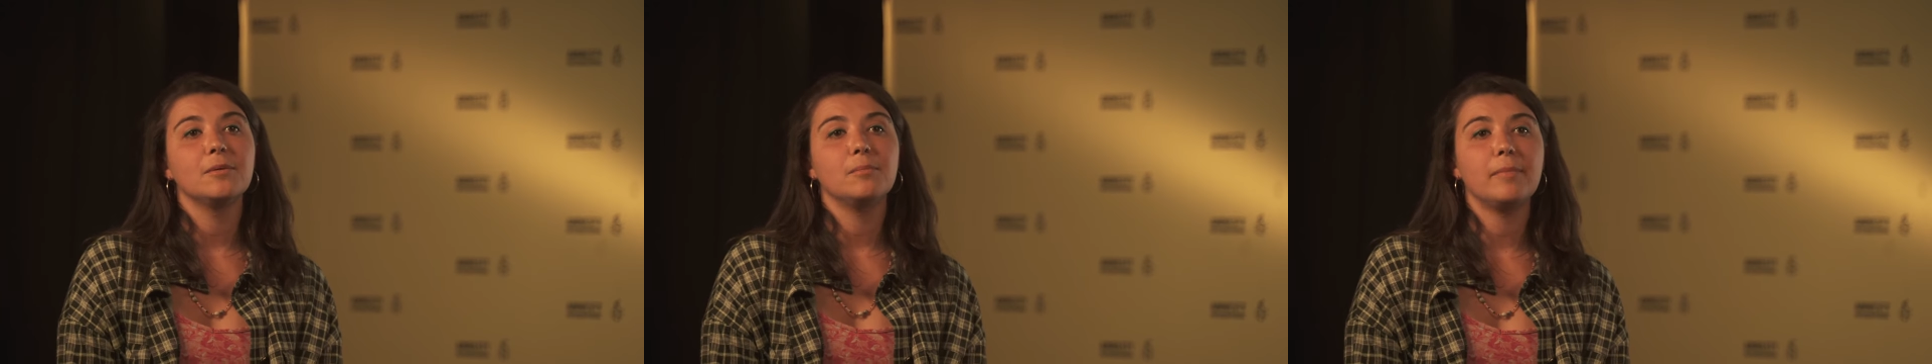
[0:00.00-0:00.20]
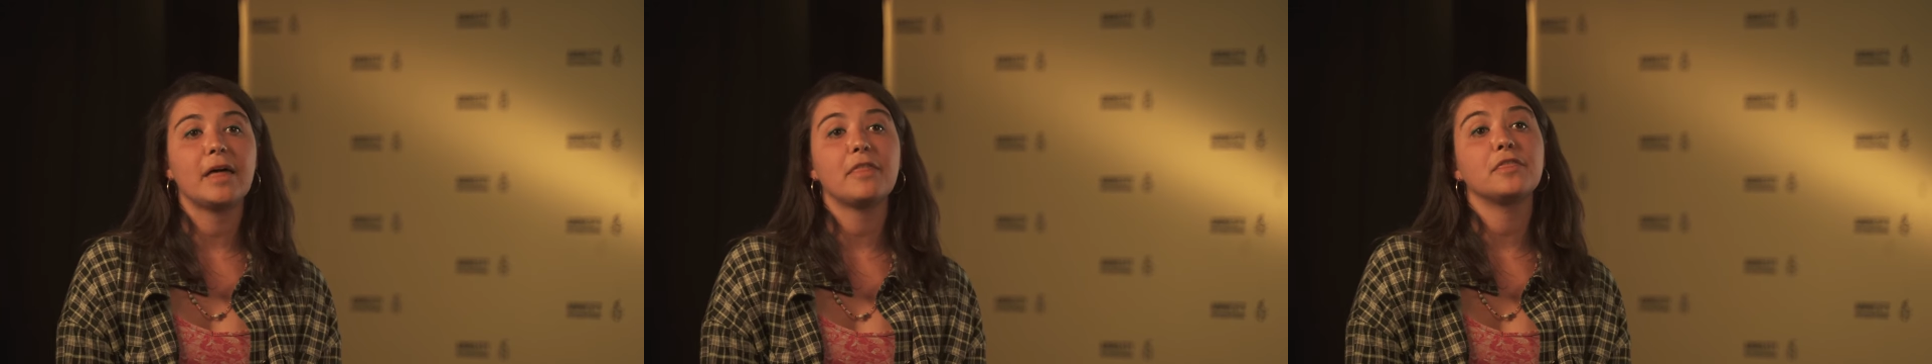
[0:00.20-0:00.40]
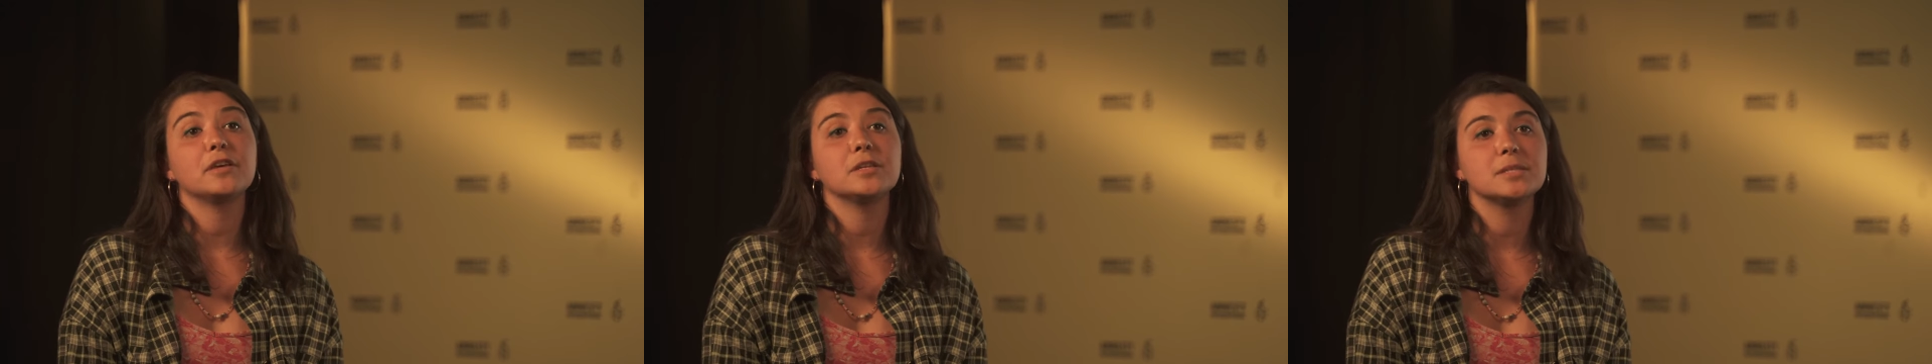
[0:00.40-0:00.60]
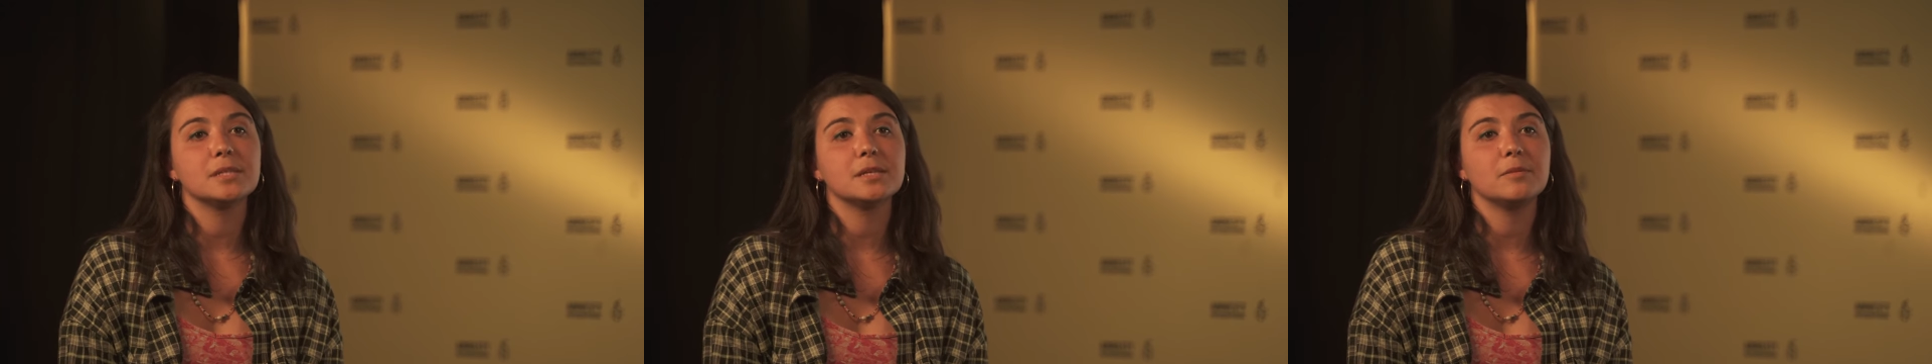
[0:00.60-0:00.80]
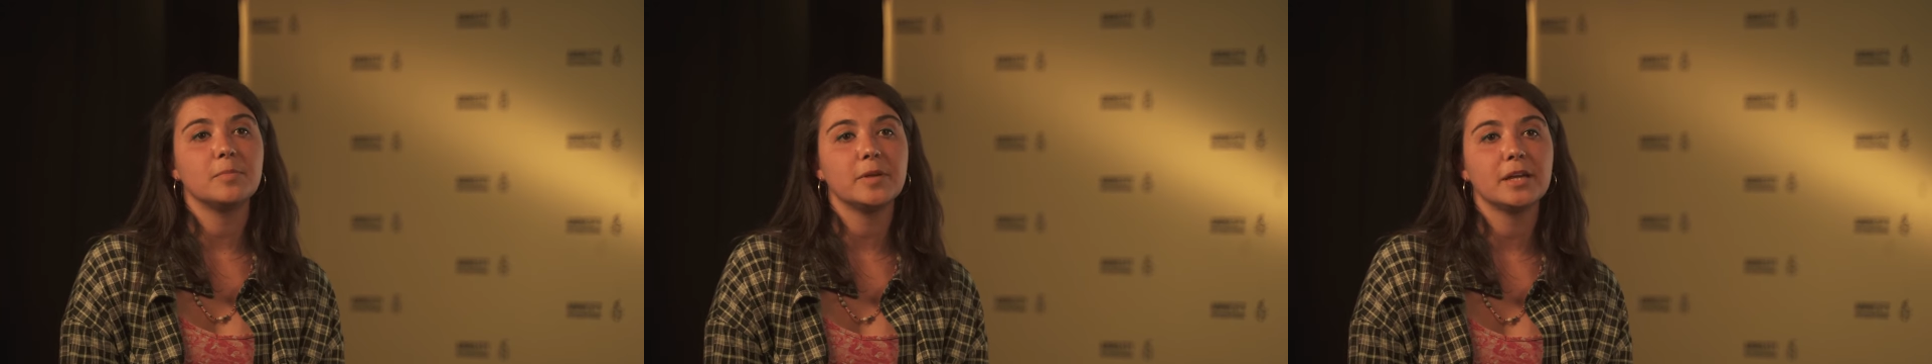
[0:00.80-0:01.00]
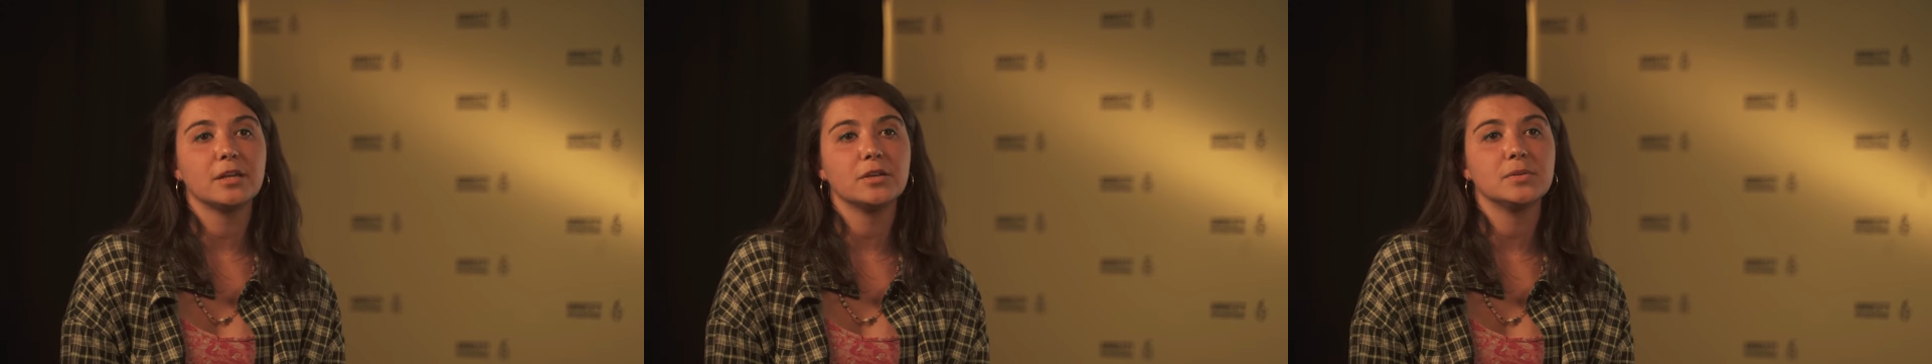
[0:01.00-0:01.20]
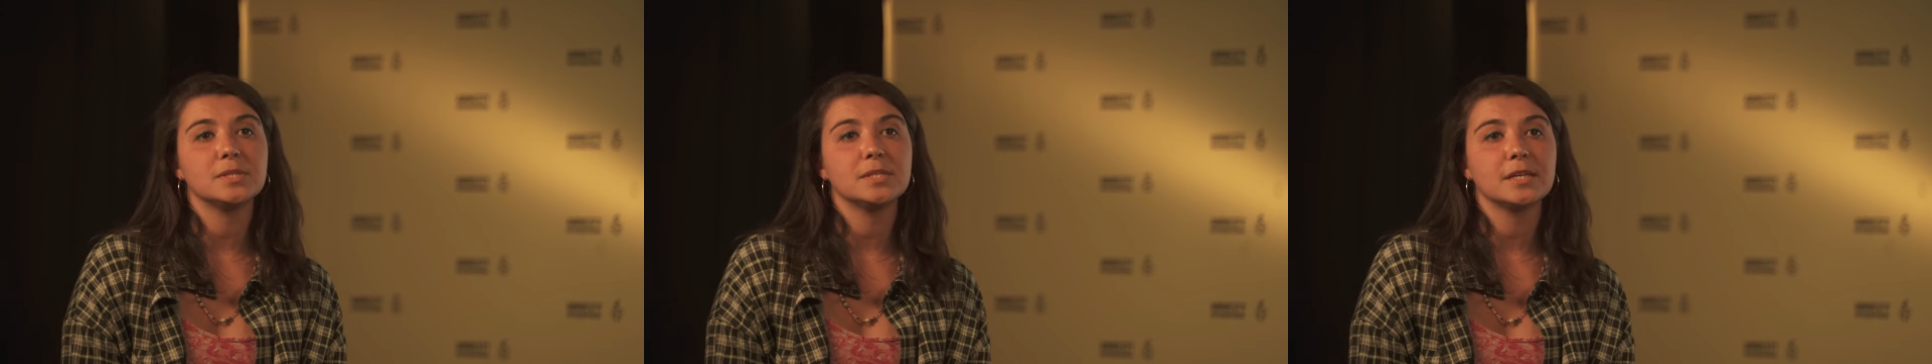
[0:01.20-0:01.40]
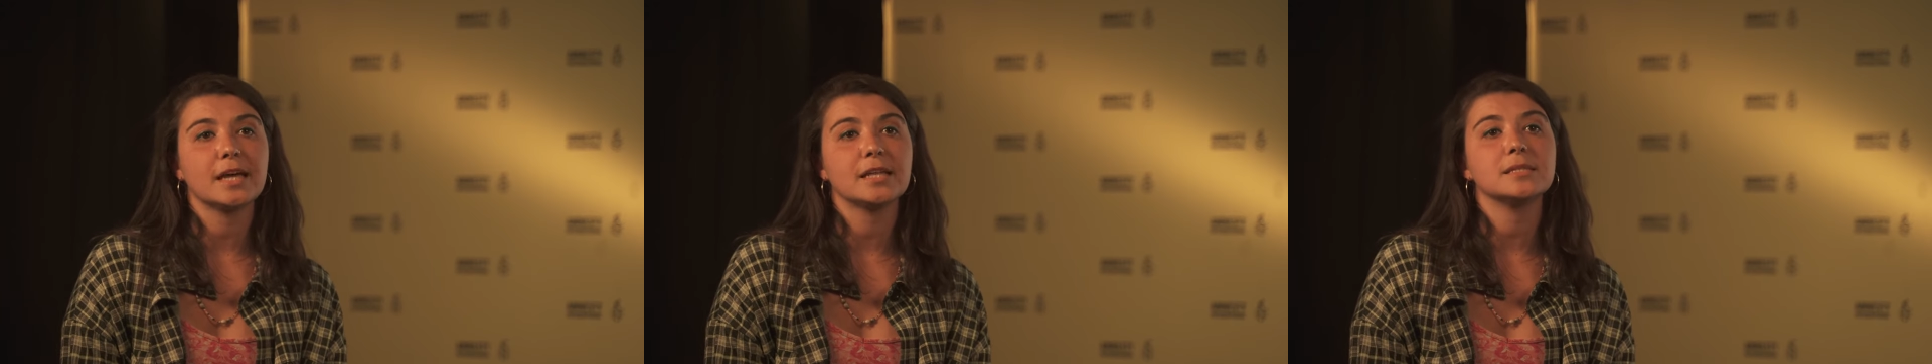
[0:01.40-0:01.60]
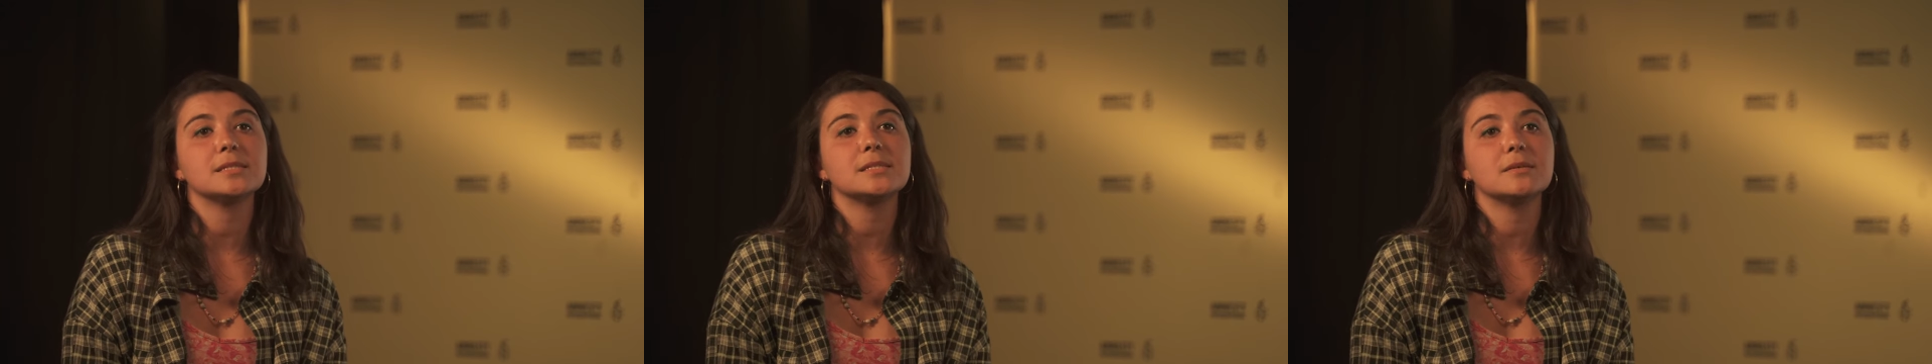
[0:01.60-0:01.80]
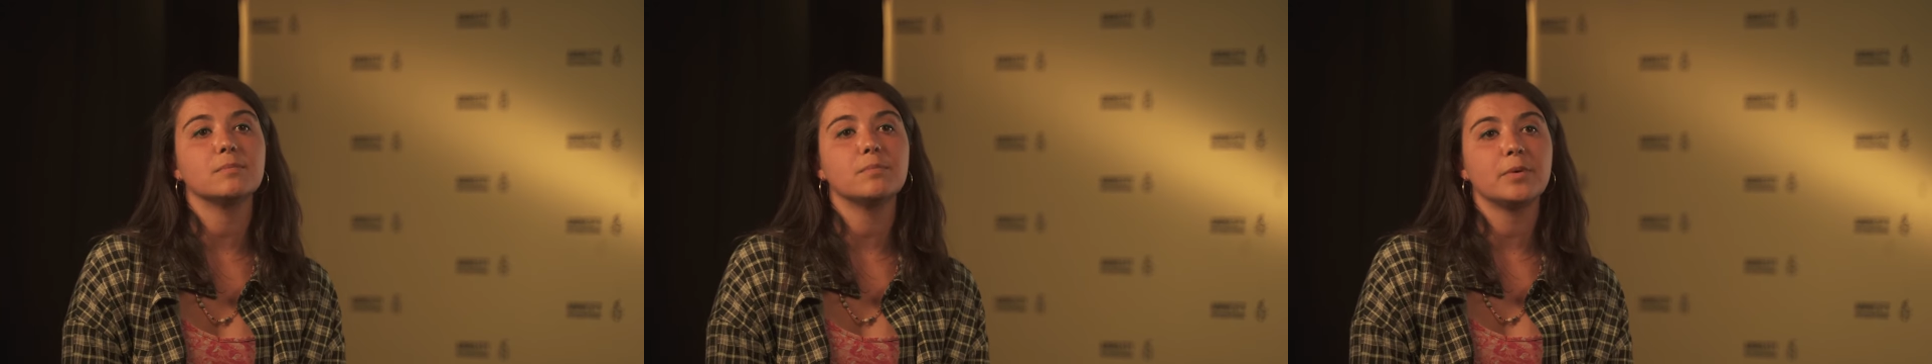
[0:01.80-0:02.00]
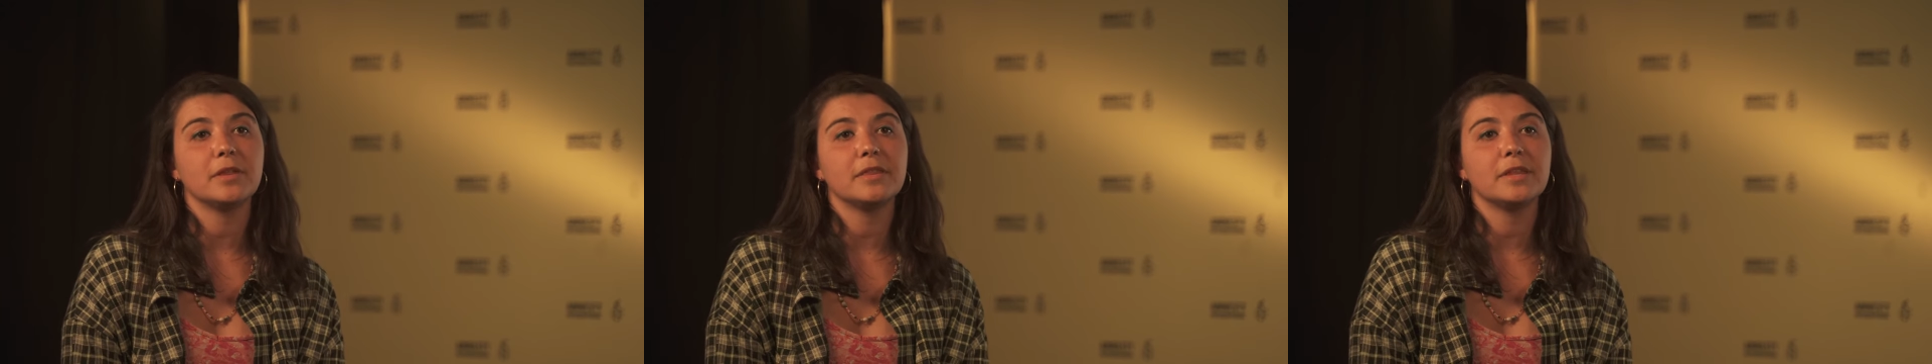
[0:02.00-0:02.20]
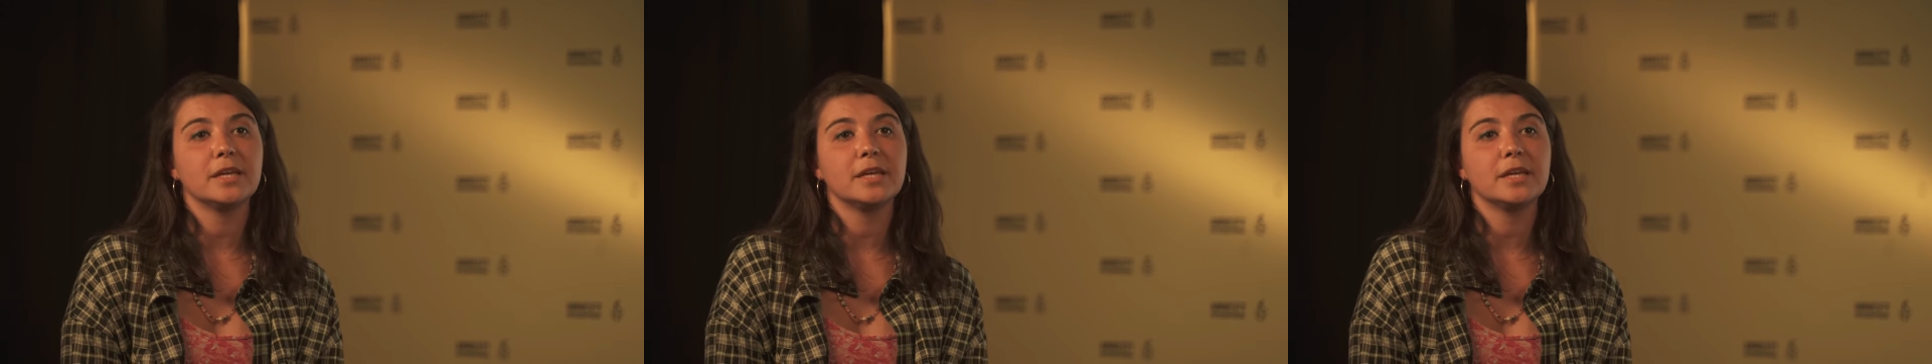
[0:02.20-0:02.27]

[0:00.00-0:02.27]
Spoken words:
methods that are being used against them, but